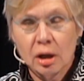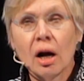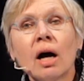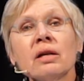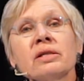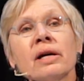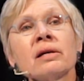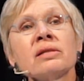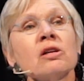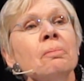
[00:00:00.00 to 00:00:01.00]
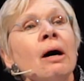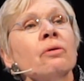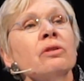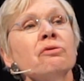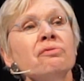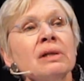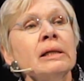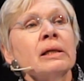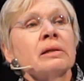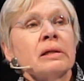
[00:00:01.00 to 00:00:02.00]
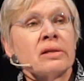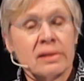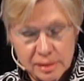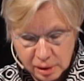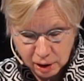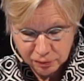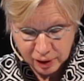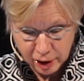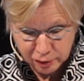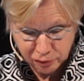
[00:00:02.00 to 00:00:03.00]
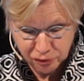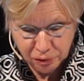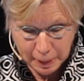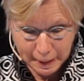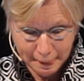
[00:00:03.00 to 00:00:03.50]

context about the fleetingness of life.